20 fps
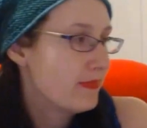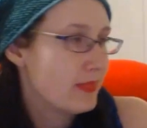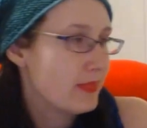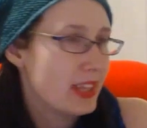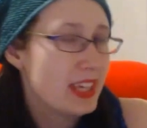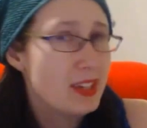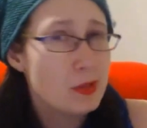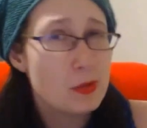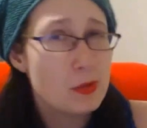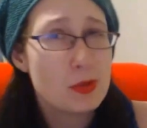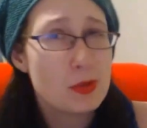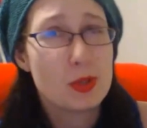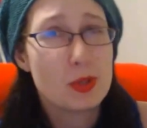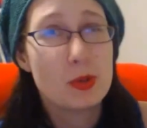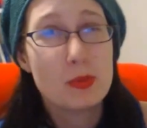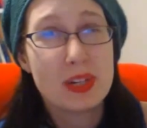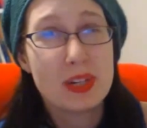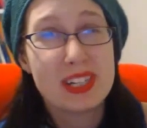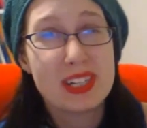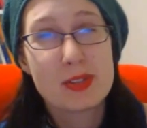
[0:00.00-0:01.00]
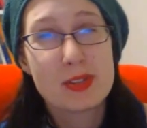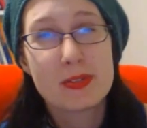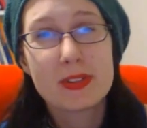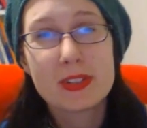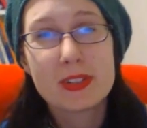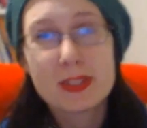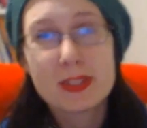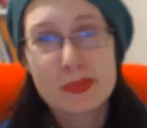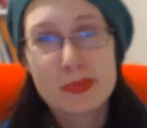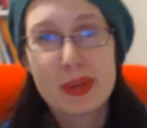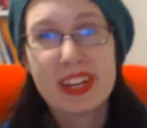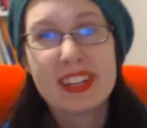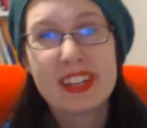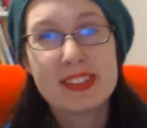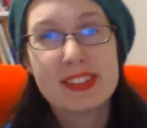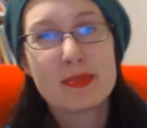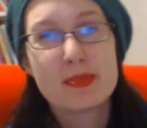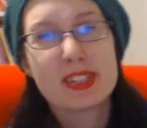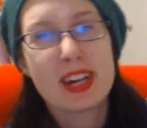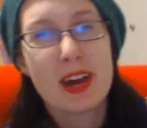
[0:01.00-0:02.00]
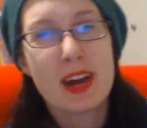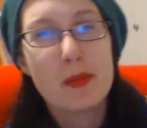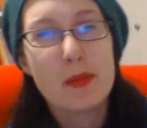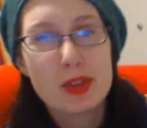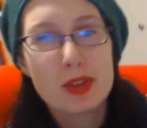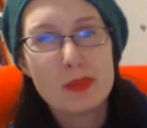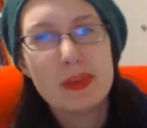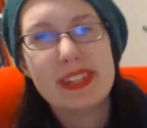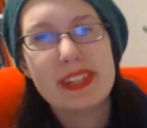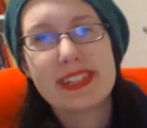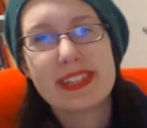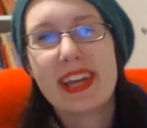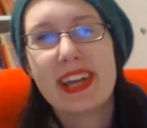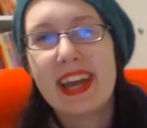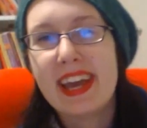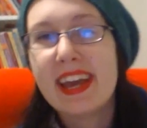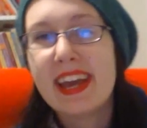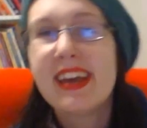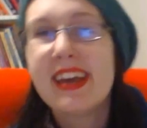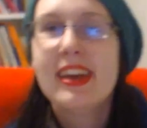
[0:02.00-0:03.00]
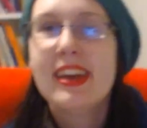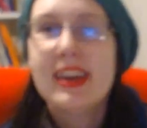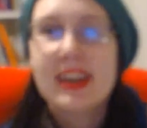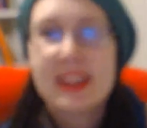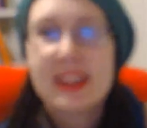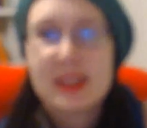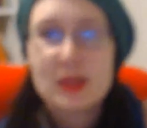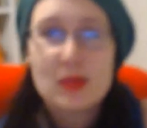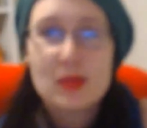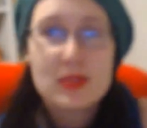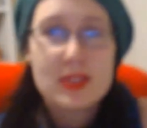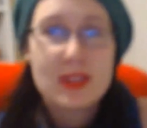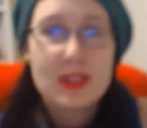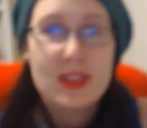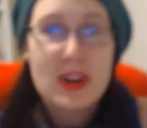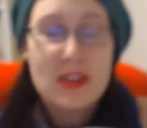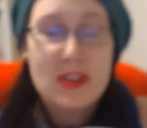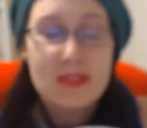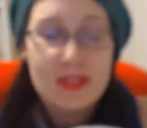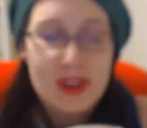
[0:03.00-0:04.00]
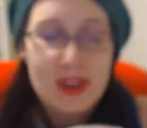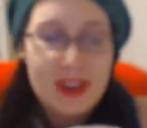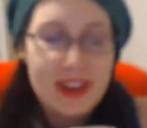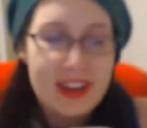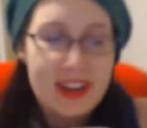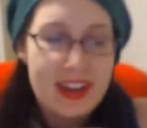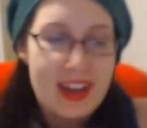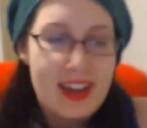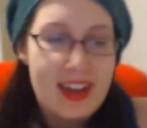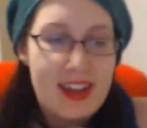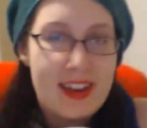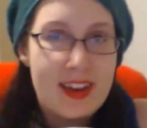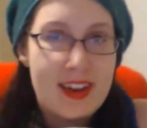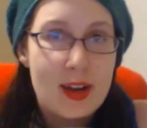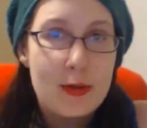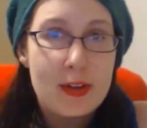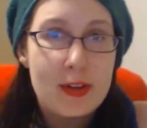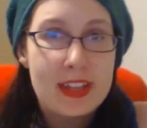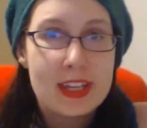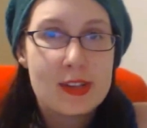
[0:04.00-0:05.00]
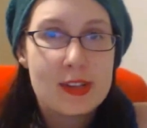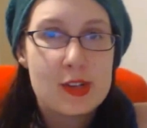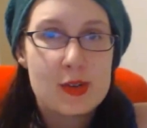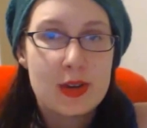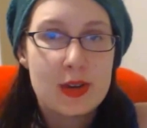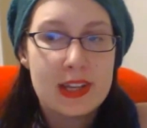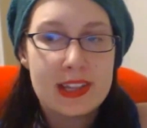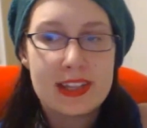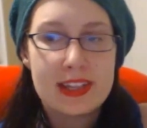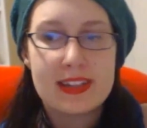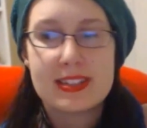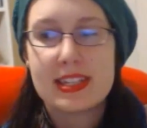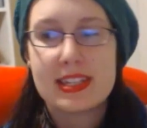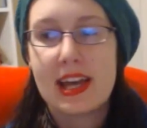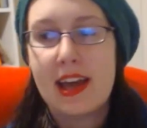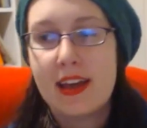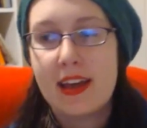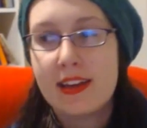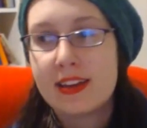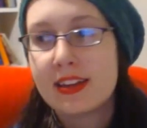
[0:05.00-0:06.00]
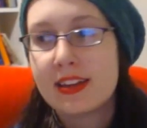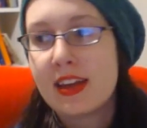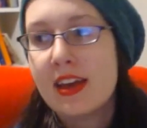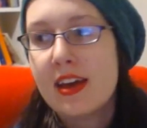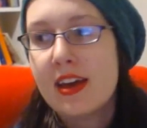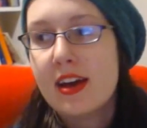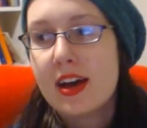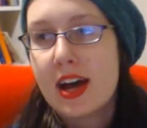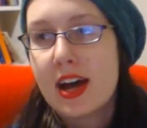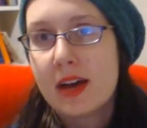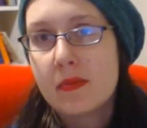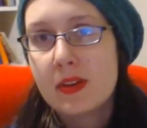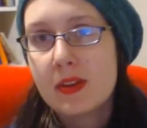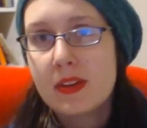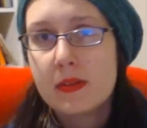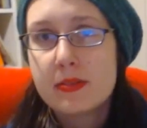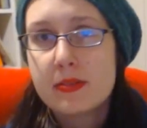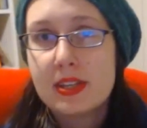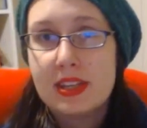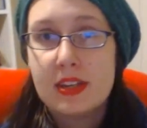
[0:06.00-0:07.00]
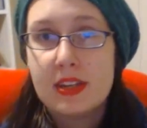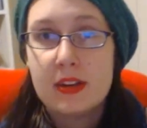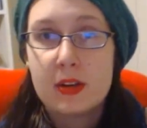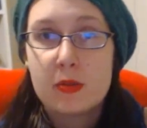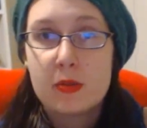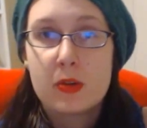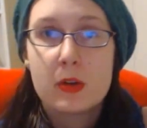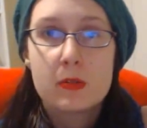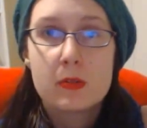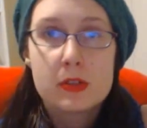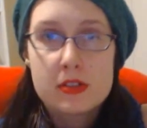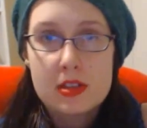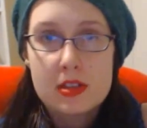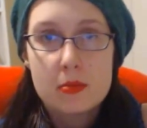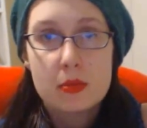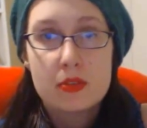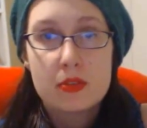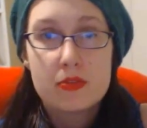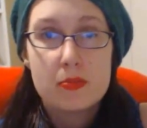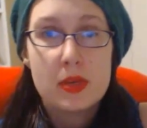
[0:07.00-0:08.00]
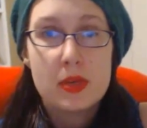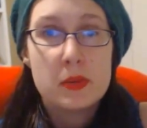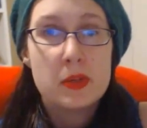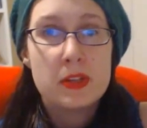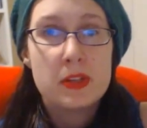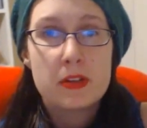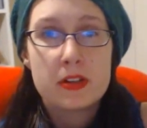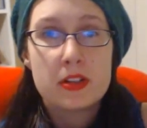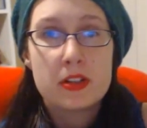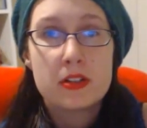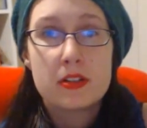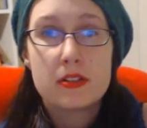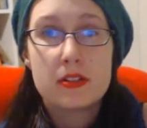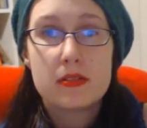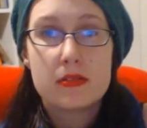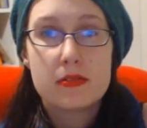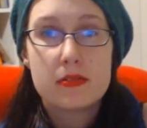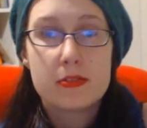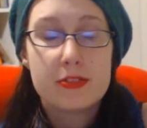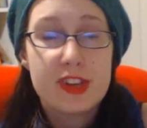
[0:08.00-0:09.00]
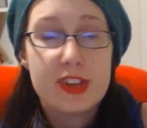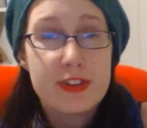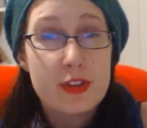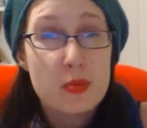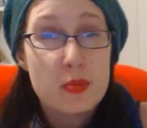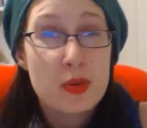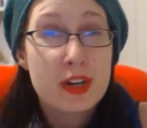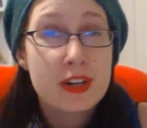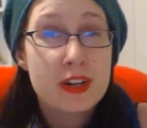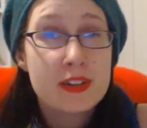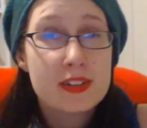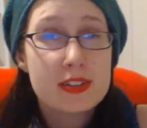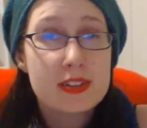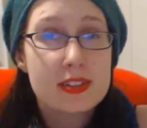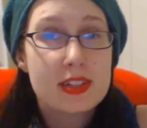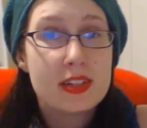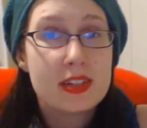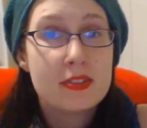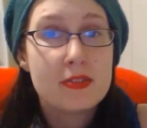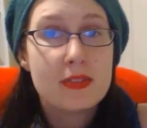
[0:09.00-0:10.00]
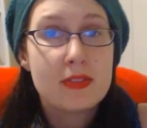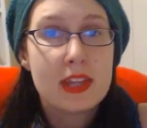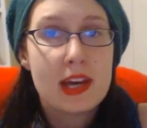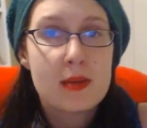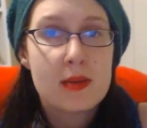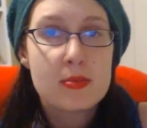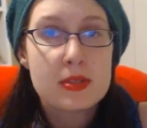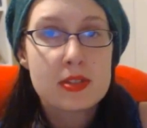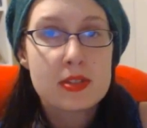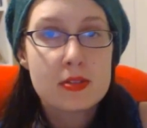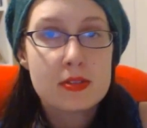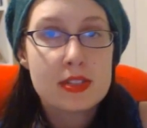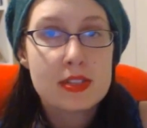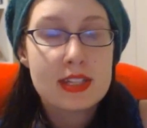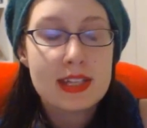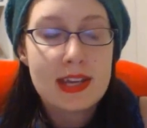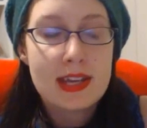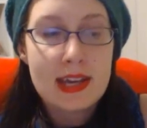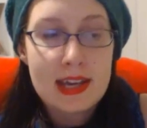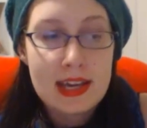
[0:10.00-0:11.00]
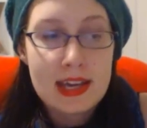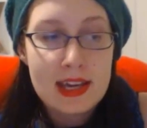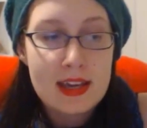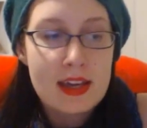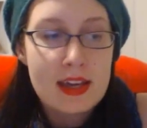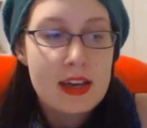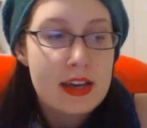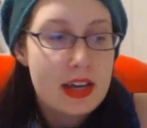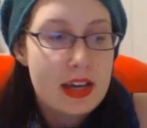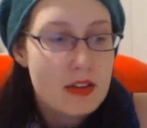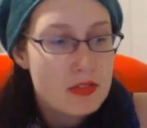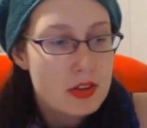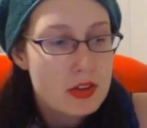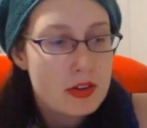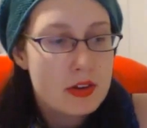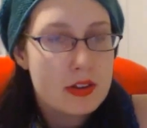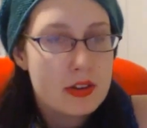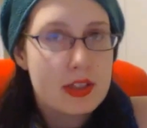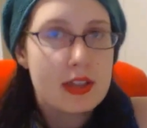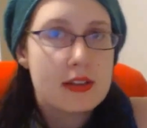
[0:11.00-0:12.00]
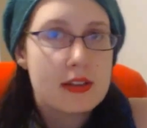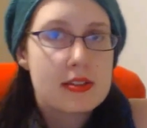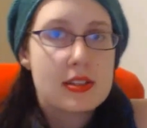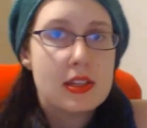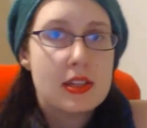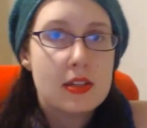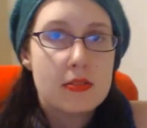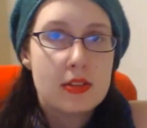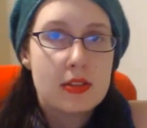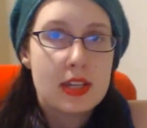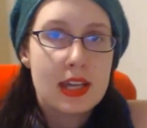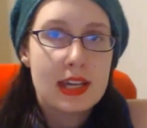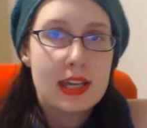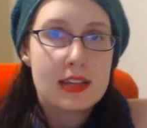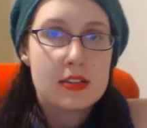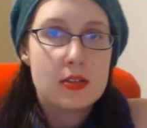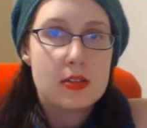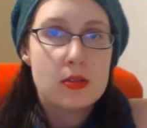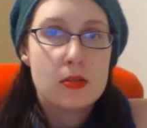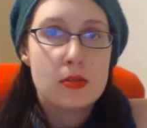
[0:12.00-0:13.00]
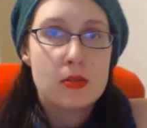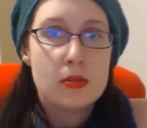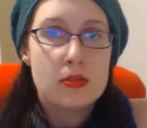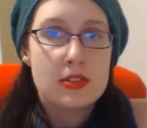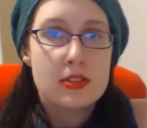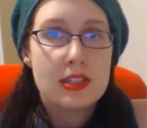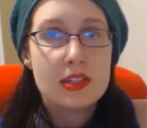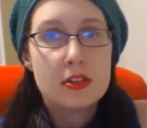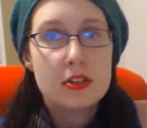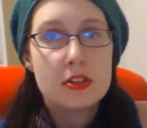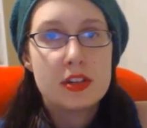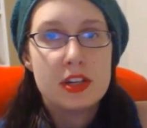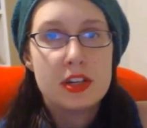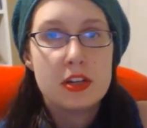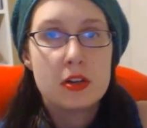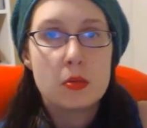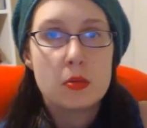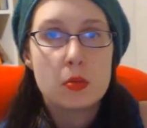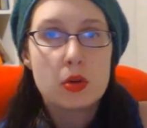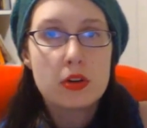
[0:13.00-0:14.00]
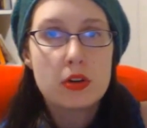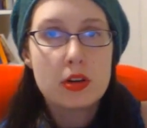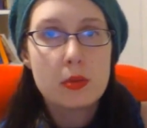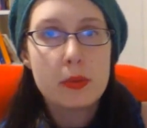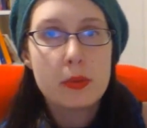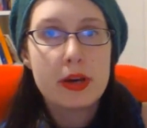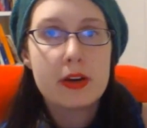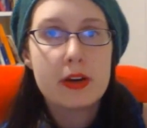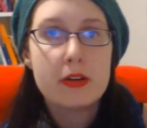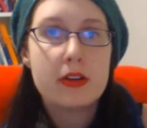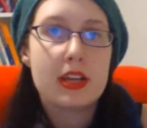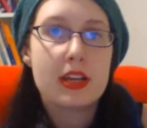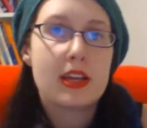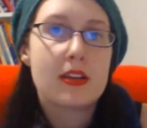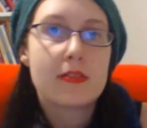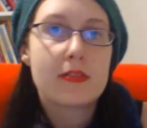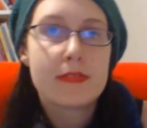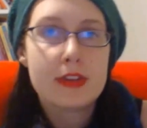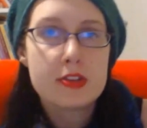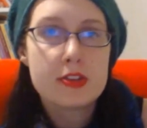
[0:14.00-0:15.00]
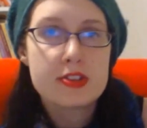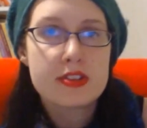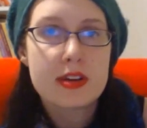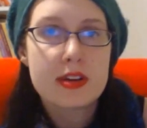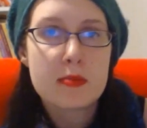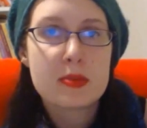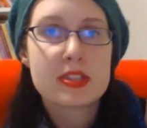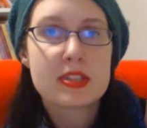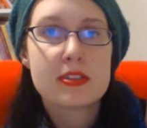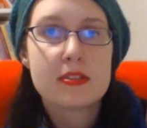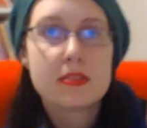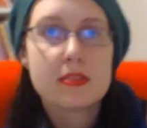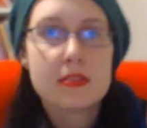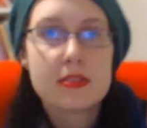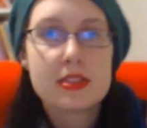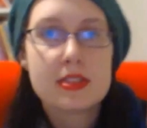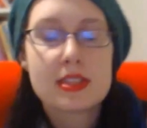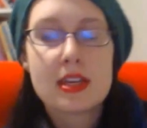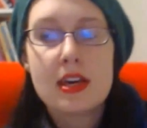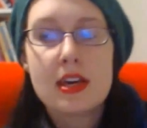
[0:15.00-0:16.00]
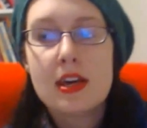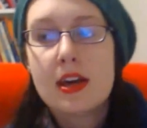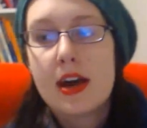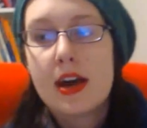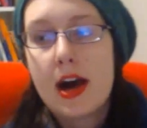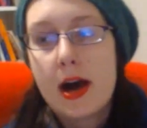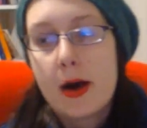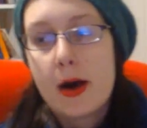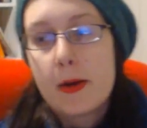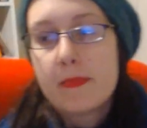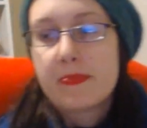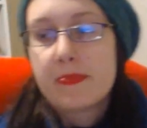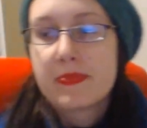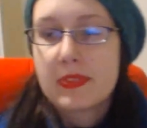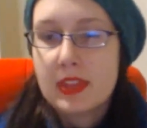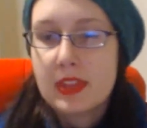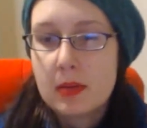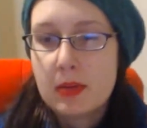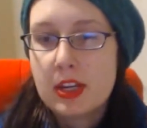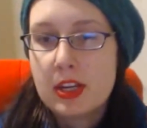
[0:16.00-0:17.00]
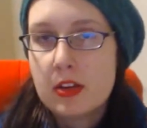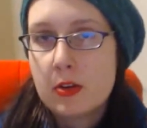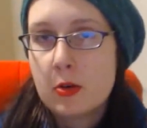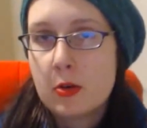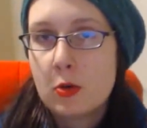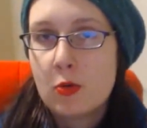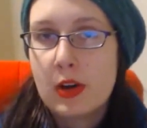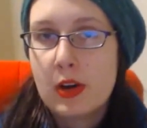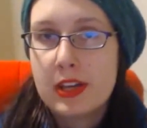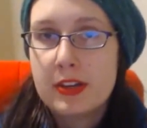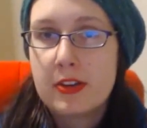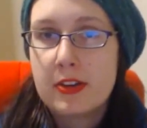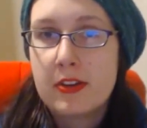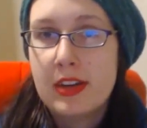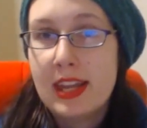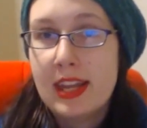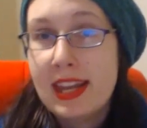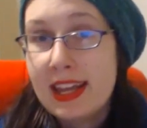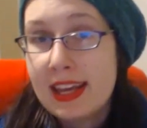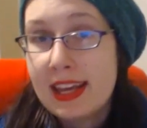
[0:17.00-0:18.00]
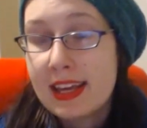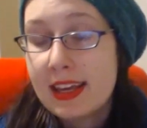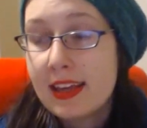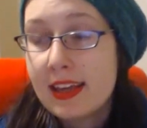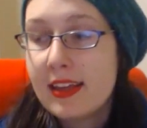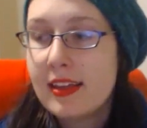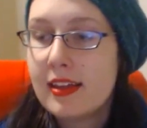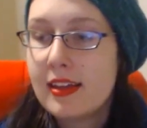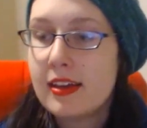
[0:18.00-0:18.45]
Thank you so much for spending some time with me today. This was a lot of fun, and I really enjoyed this. And I would love to hear what were some of maybe your favorite parts of the episode today. If there are things that you would like to see or hear more about in future episodes, let me know what you're knitting.